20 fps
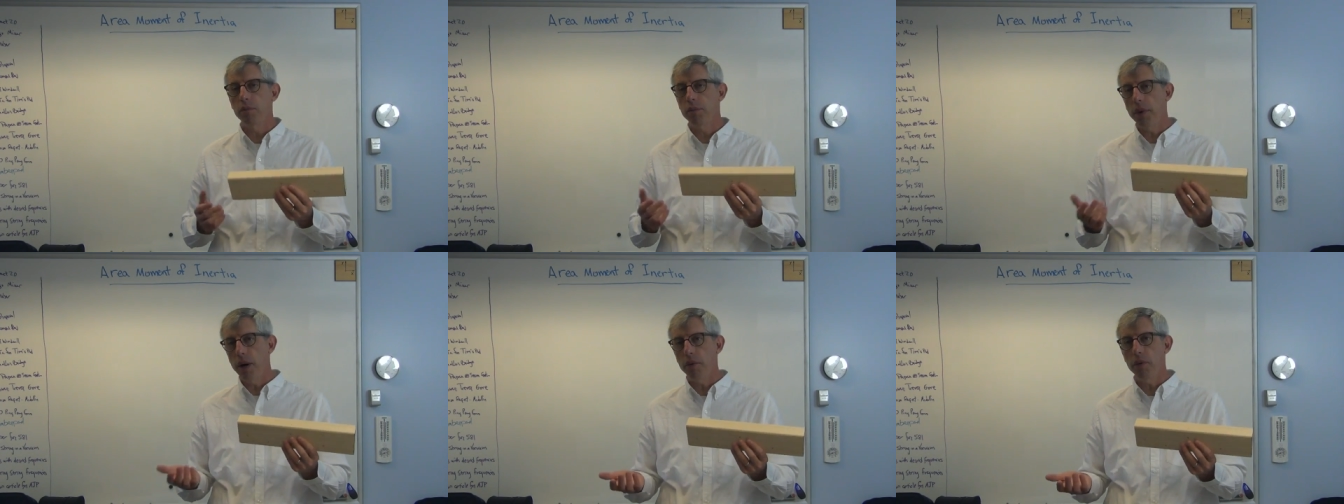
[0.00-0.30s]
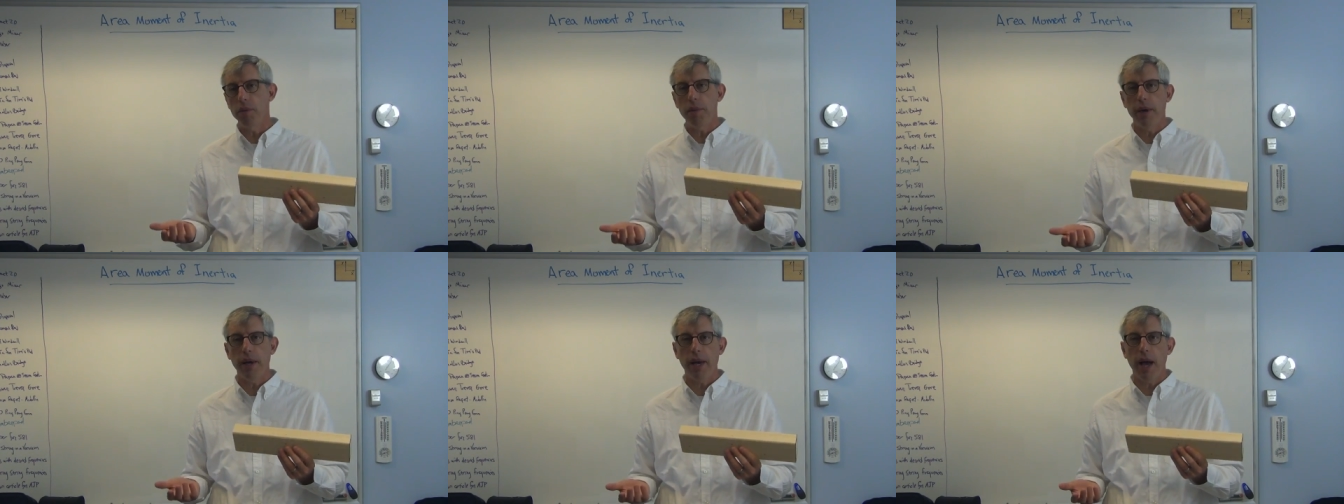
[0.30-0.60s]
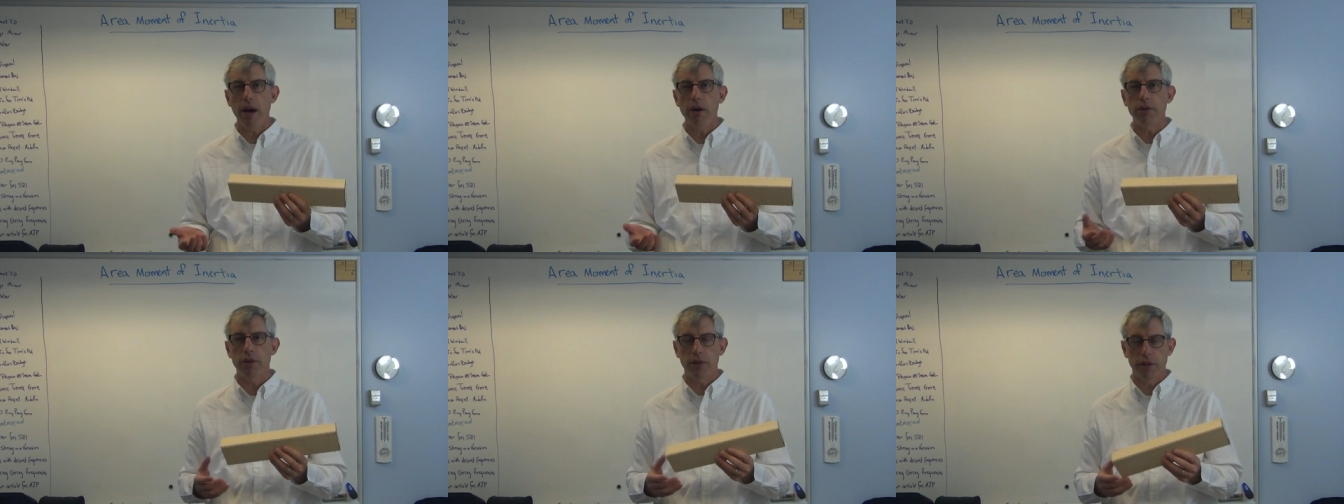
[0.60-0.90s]
but we make
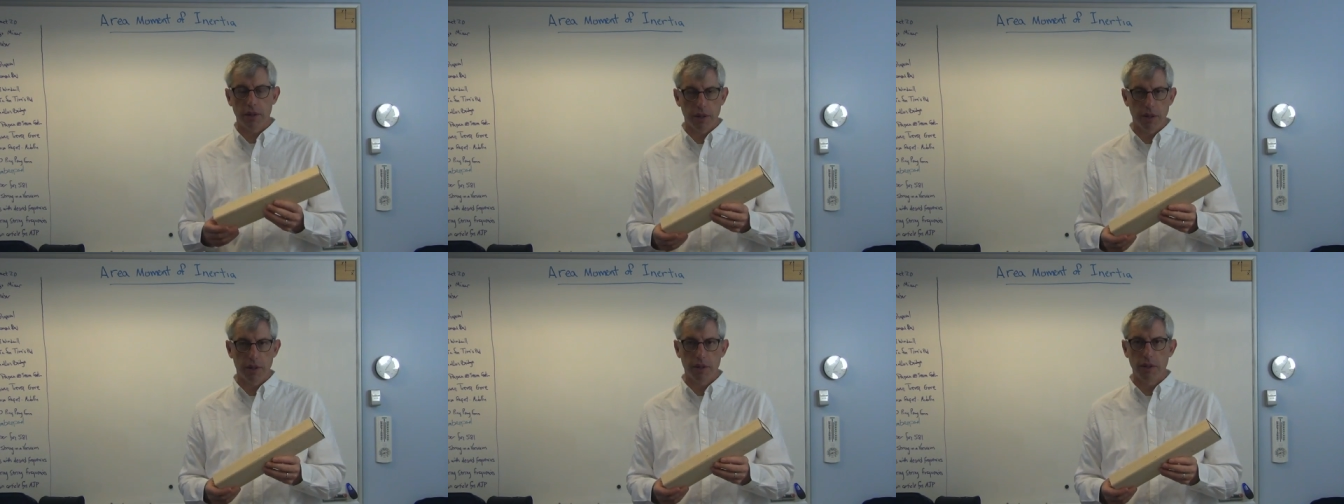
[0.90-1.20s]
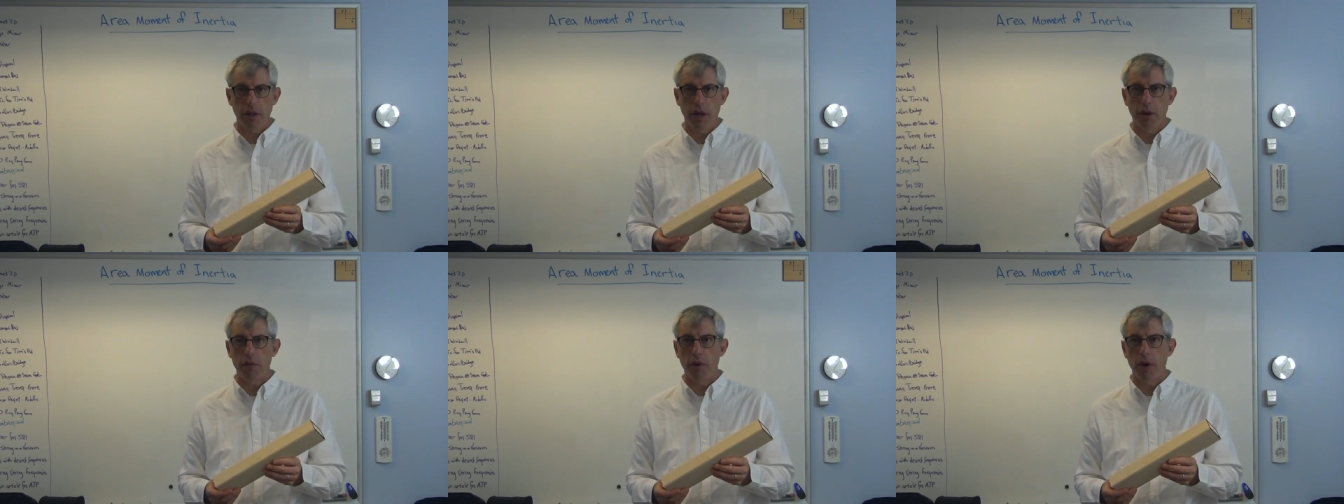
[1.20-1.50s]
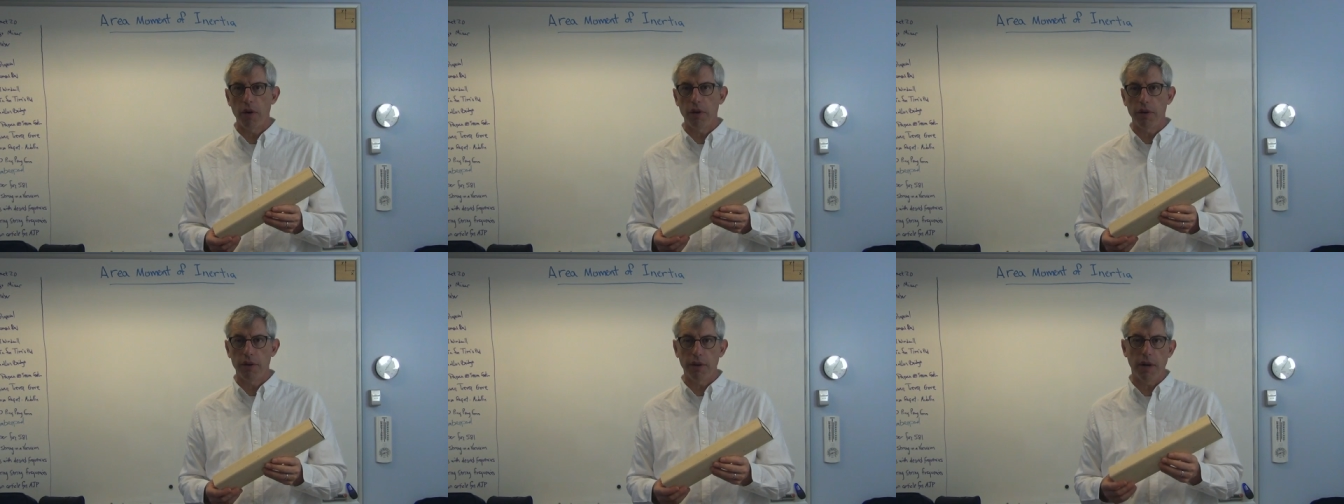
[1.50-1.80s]
houses of this stuff
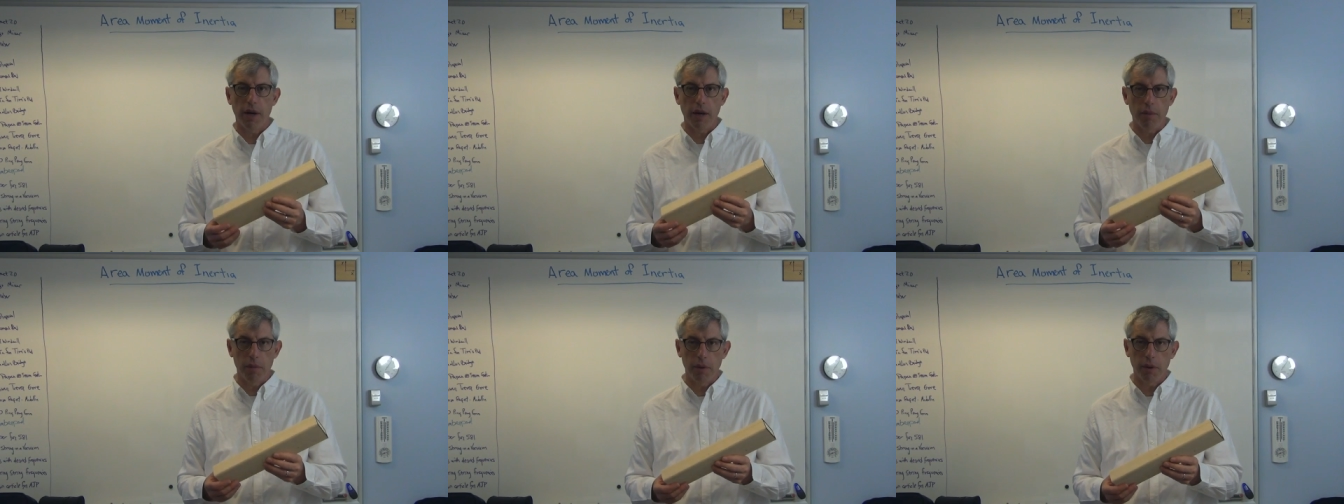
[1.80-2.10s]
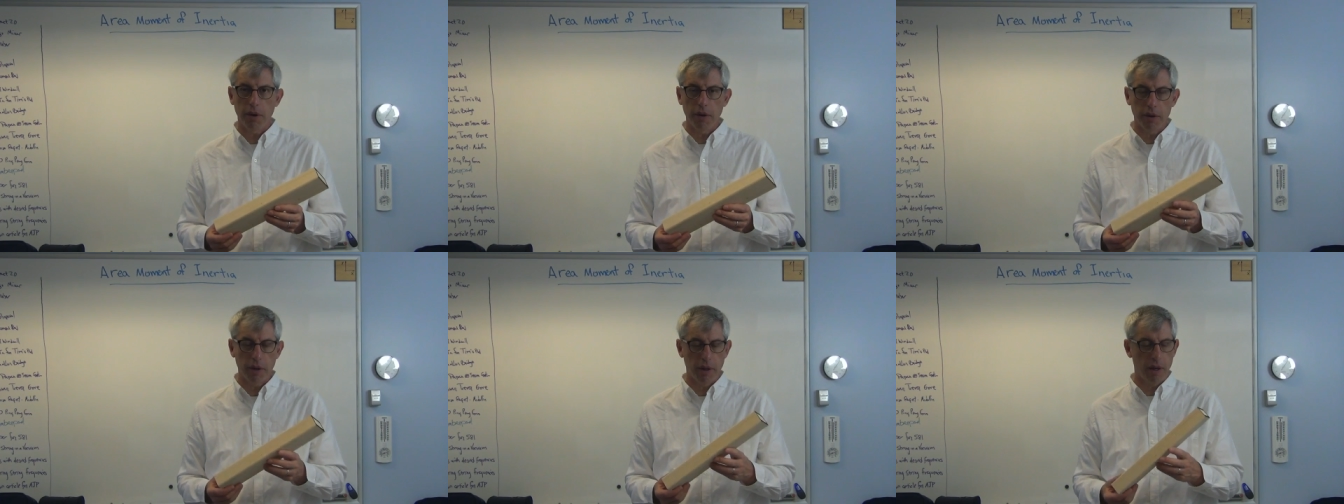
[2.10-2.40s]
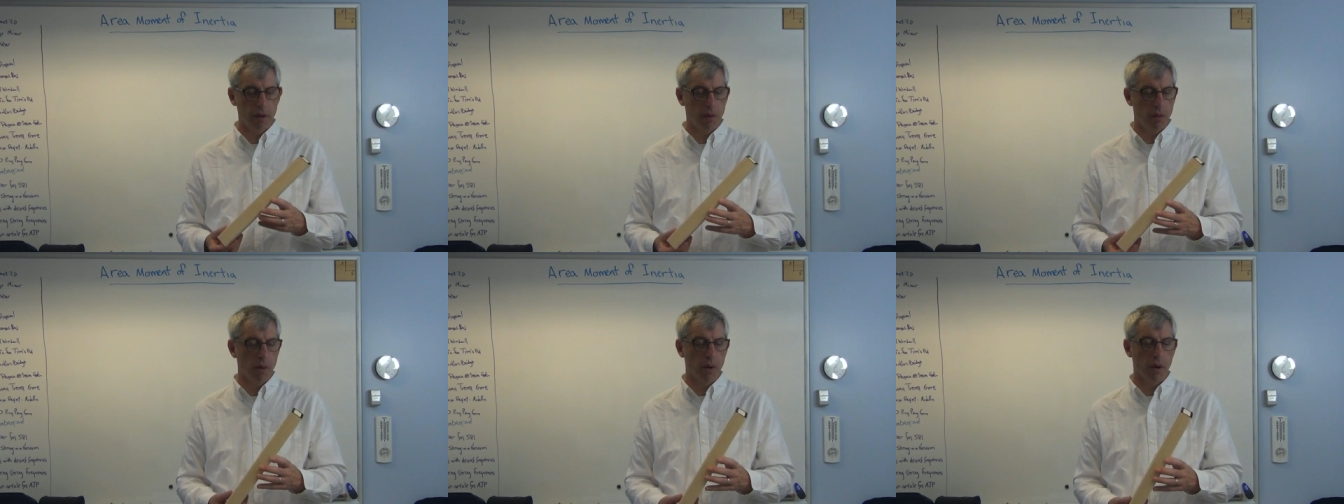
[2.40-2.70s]
all the time. Clearly
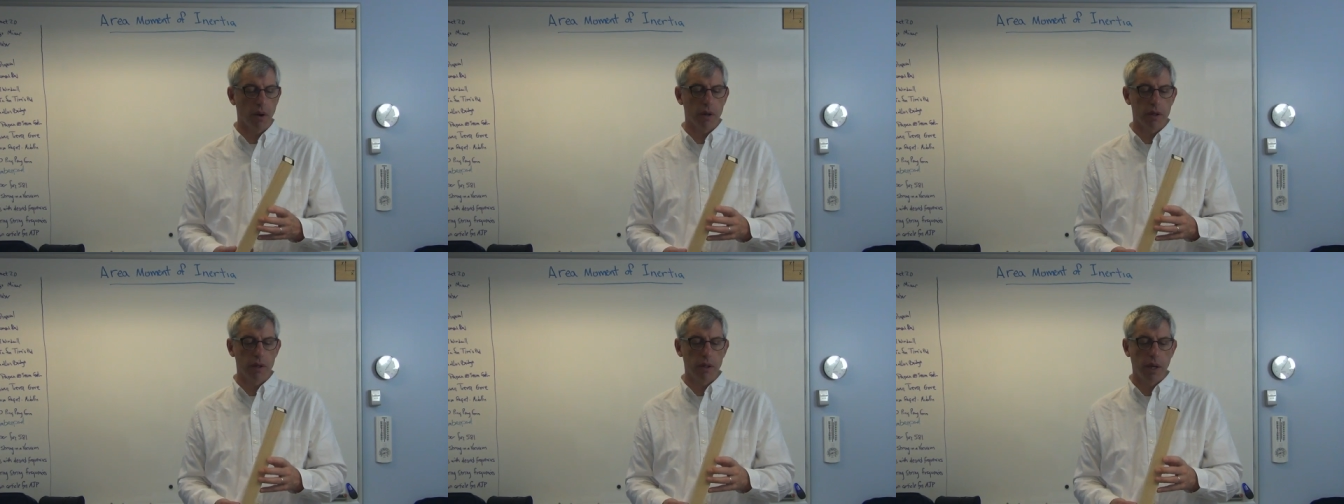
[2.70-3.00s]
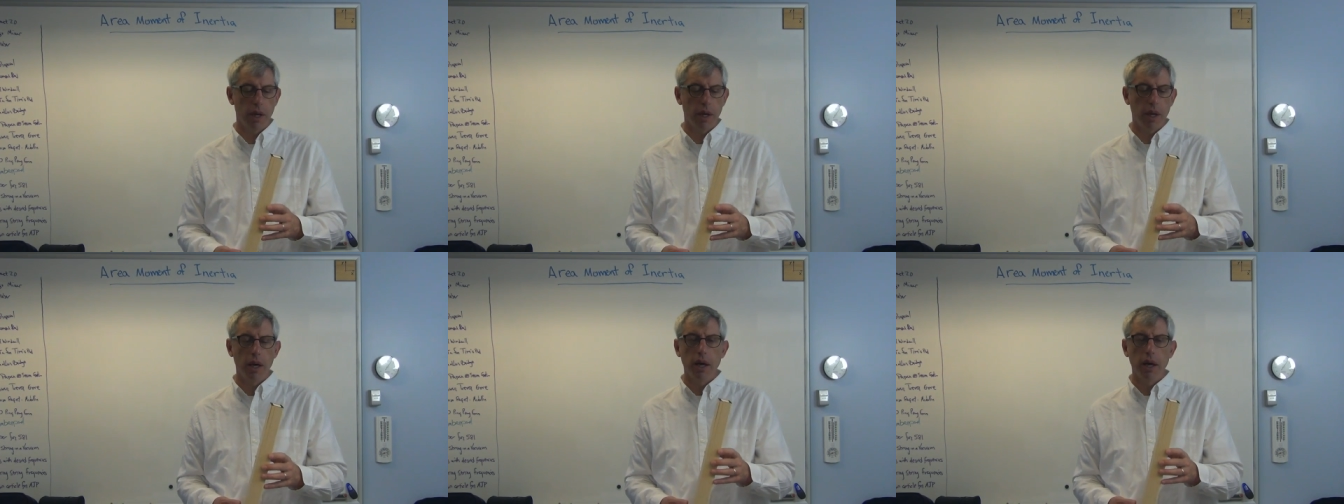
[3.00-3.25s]
it works.